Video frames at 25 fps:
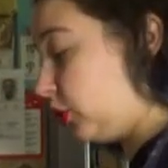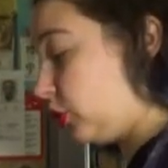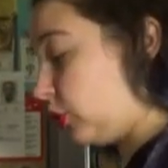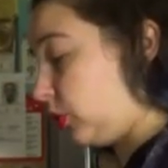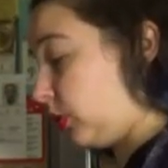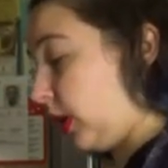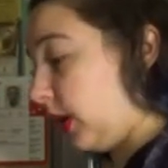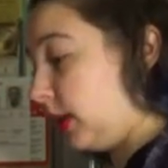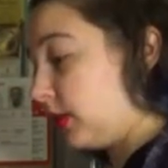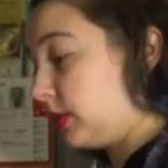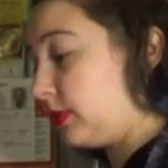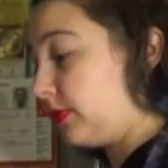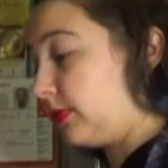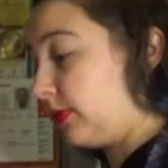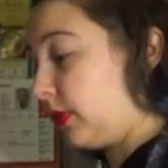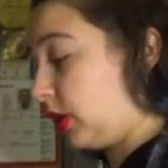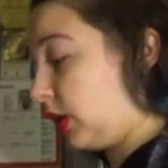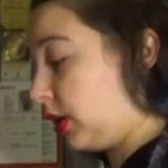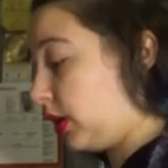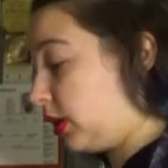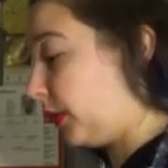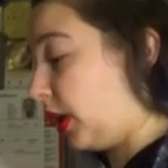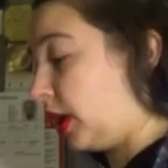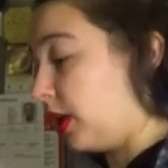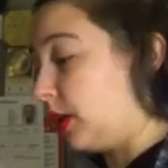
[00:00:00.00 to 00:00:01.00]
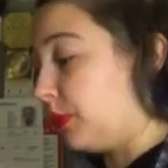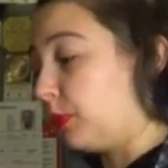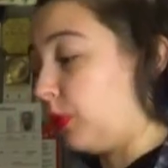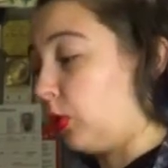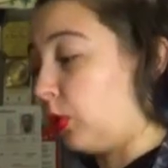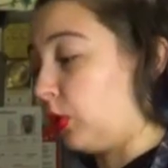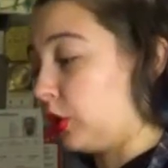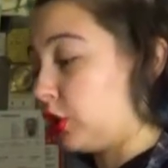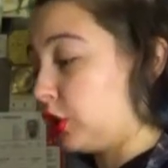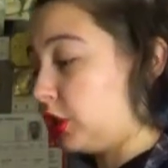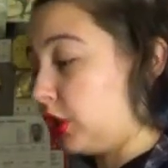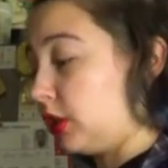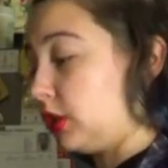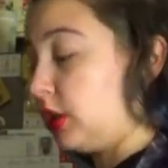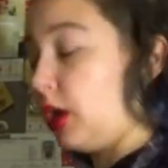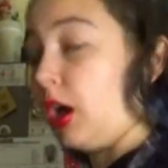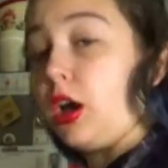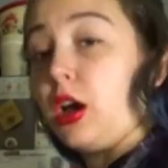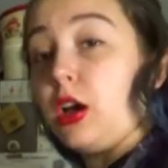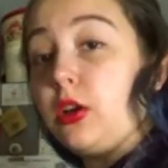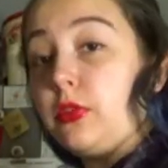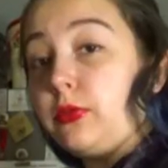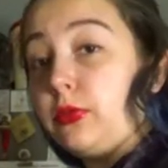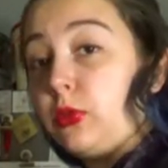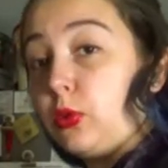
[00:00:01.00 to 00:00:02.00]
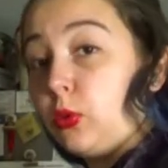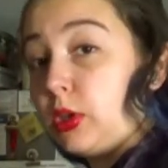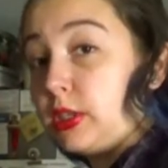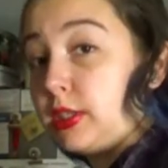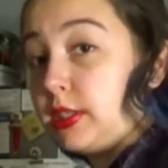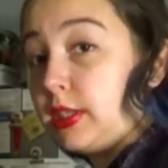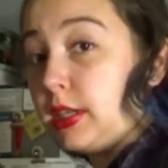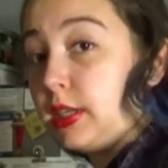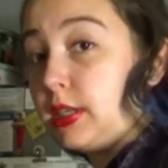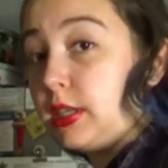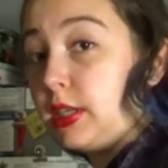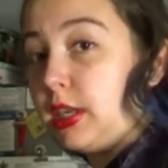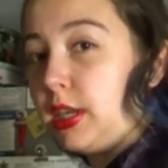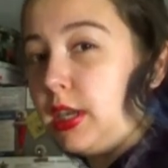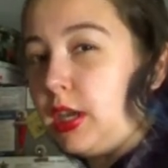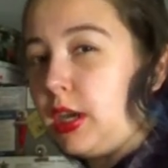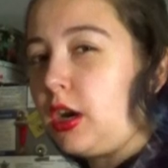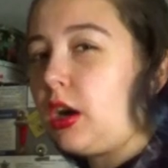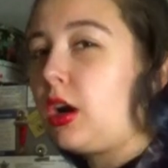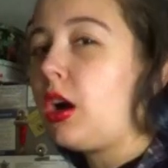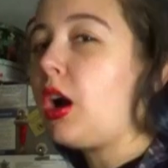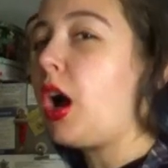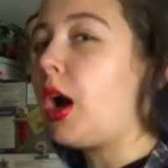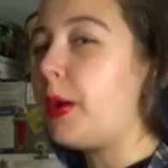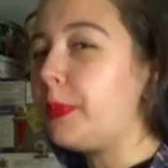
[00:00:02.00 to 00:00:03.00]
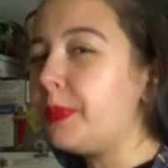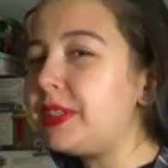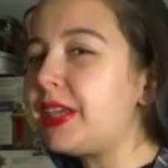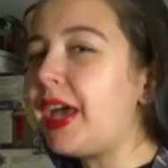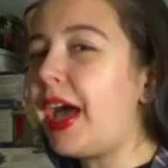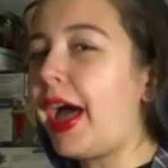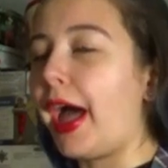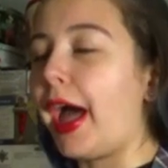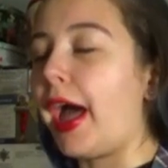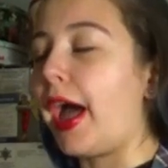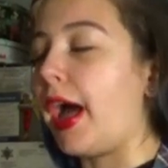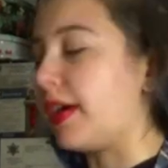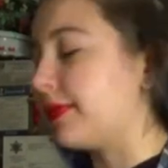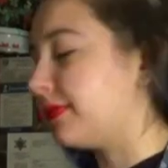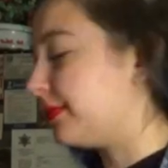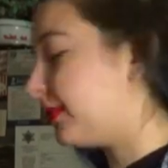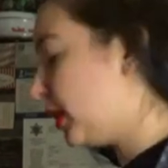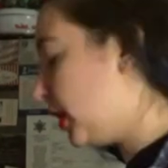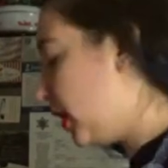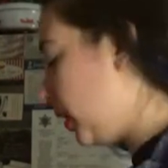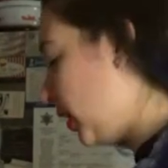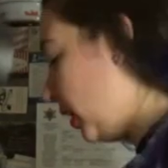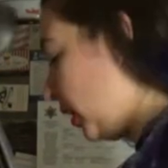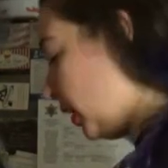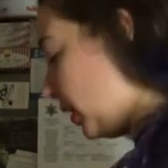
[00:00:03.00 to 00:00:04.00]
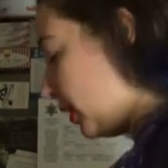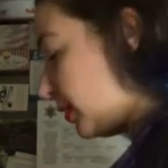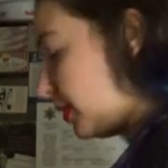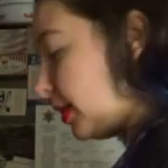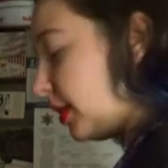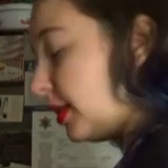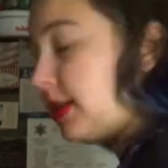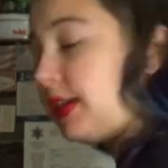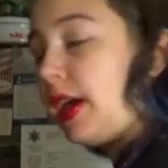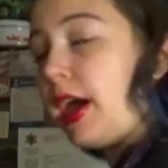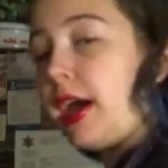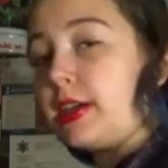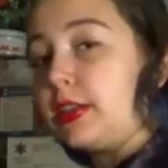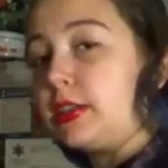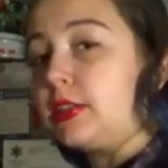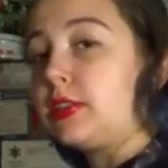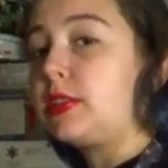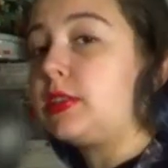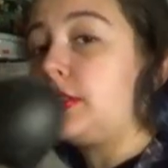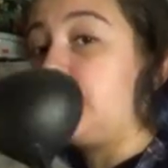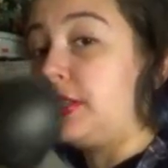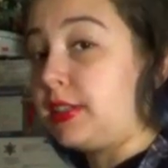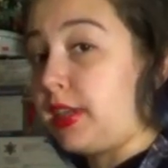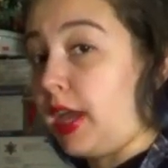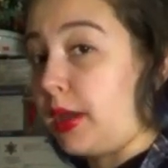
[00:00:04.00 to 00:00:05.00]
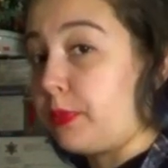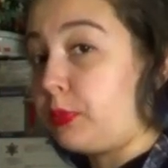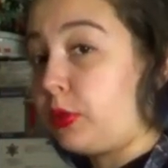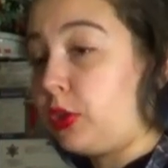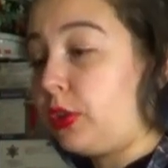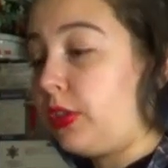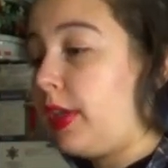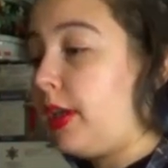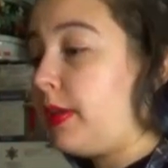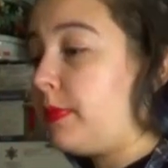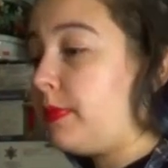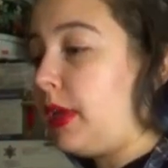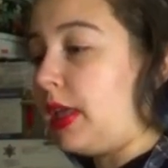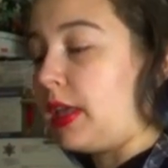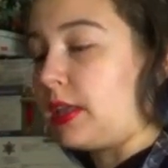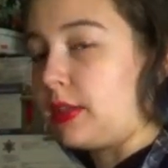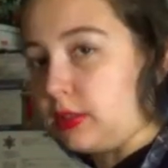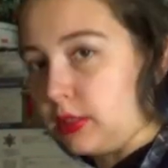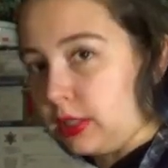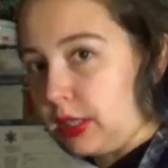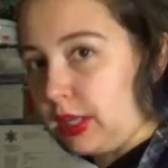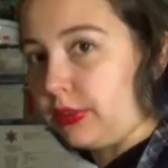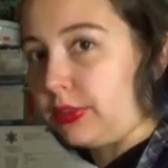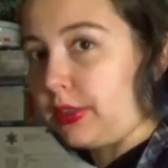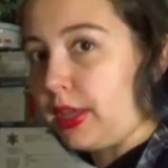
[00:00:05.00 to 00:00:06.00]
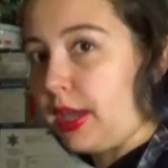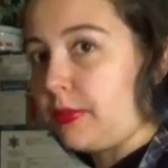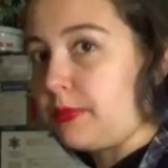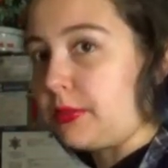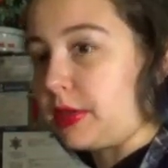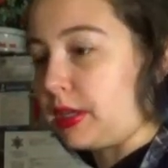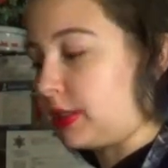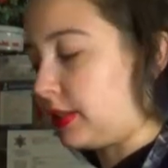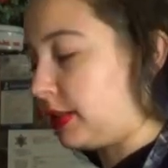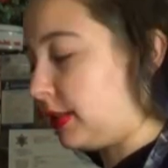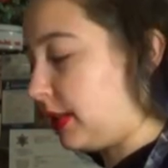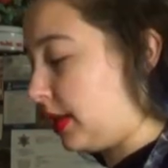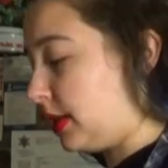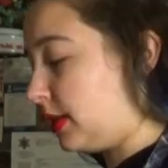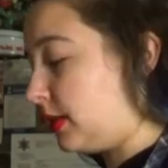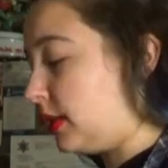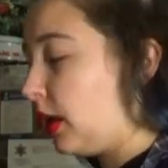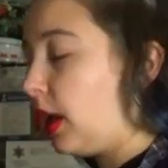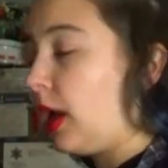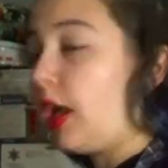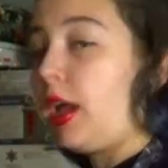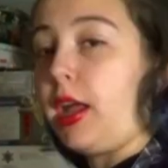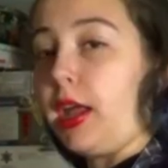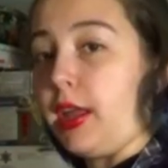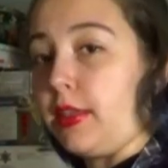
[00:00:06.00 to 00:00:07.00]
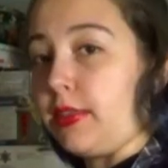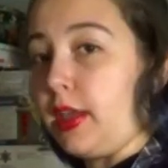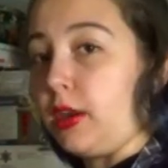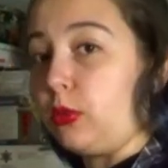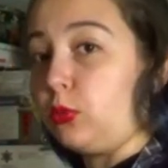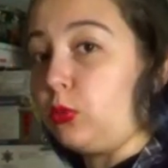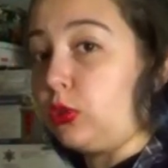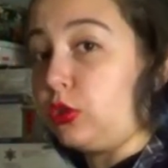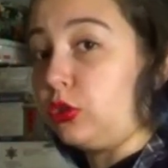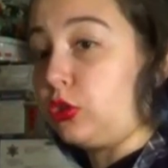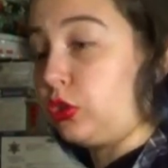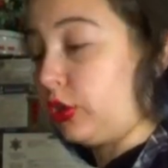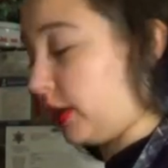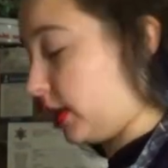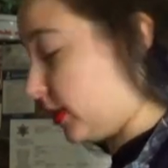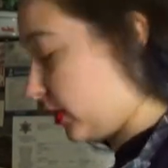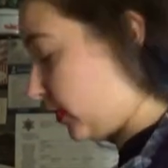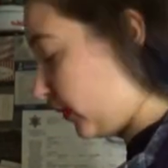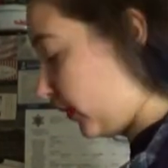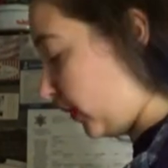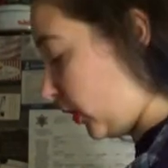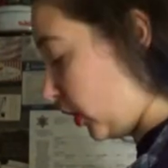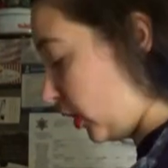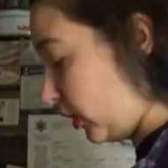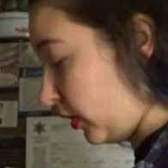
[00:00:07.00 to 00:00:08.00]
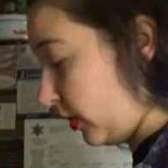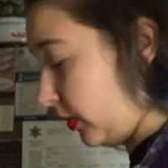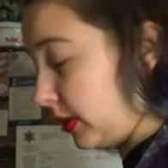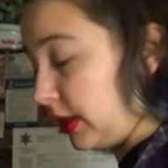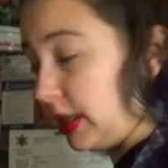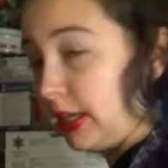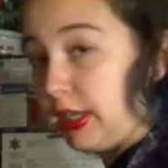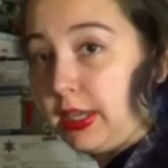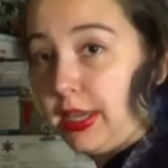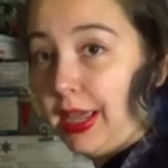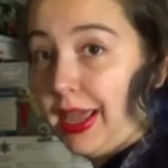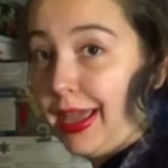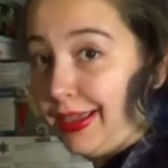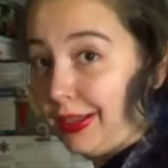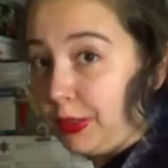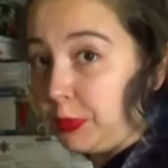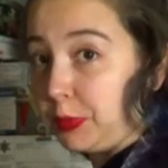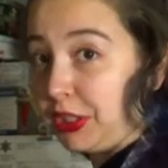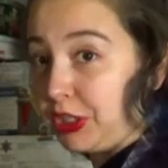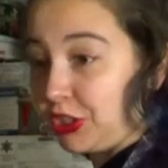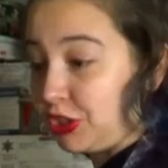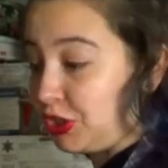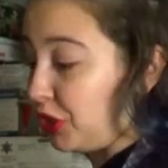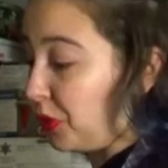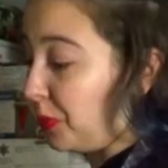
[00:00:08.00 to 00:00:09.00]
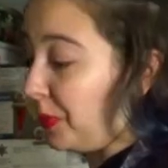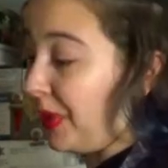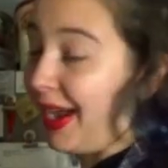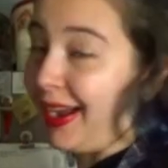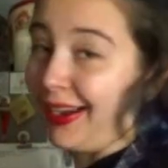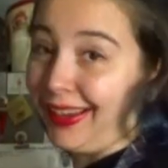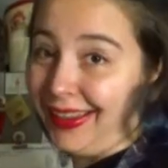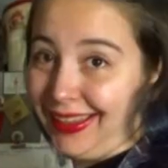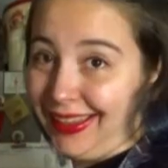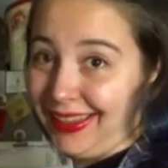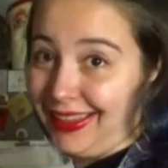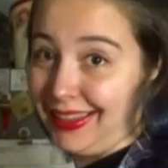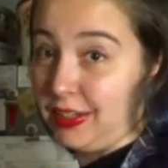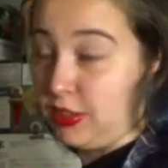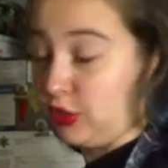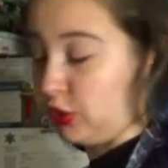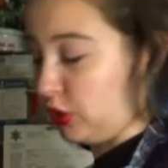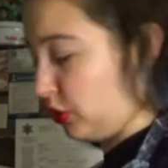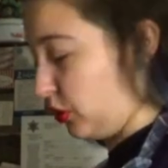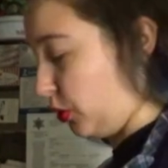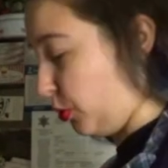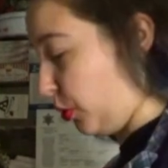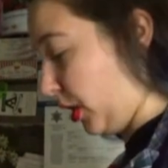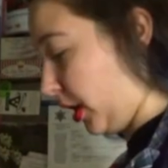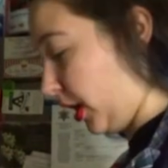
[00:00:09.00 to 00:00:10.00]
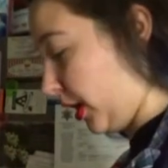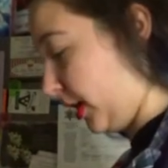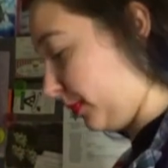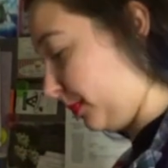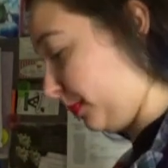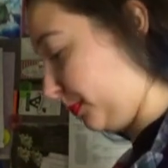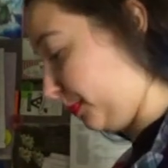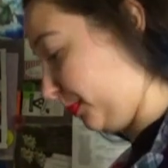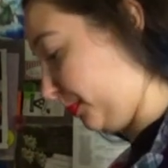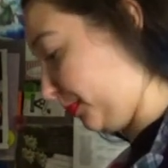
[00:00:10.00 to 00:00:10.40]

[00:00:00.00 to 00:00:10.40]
transfer a portion of what's in here up to half into the eggs to temper them and get that mixed in, and then we'll transfer the egg mixture back into the pot.